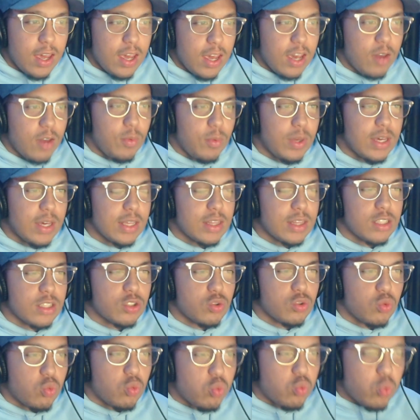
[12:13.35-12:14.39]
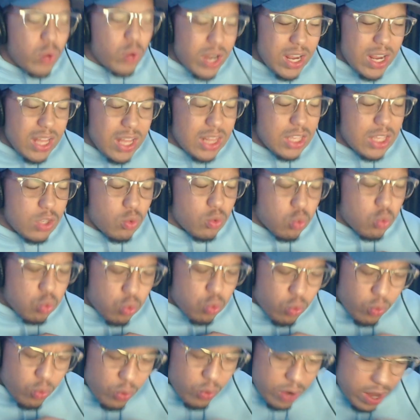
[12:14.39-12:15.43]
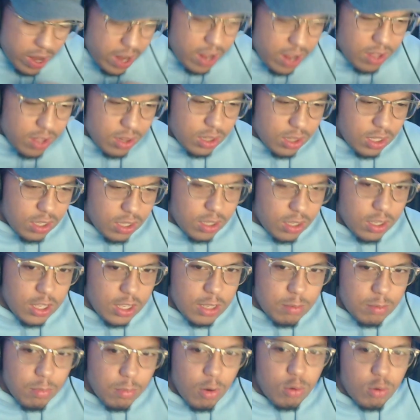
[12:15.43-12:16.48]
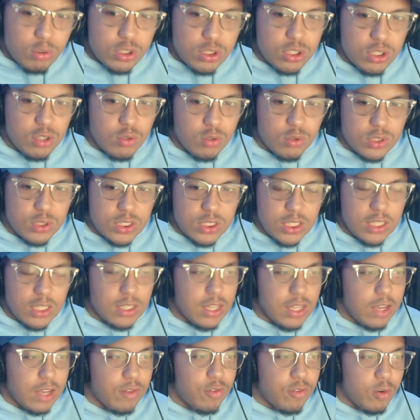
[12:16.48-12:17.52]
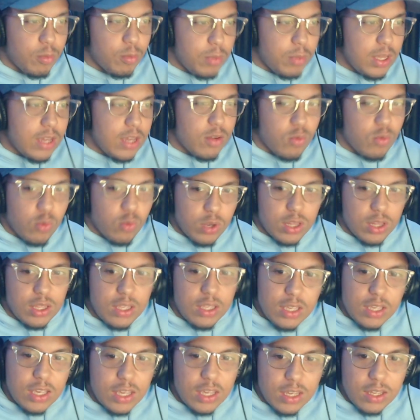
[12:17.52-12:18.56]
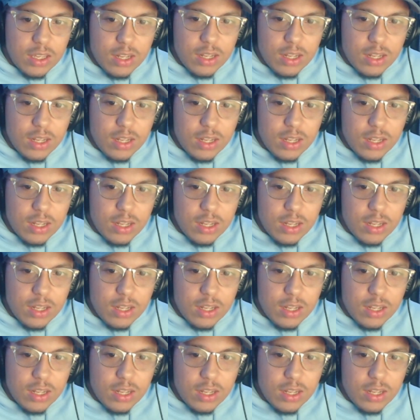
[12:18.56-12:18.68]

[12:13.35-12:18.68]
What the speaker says: And we get this really, really emotional scene. Like, for me, it really hit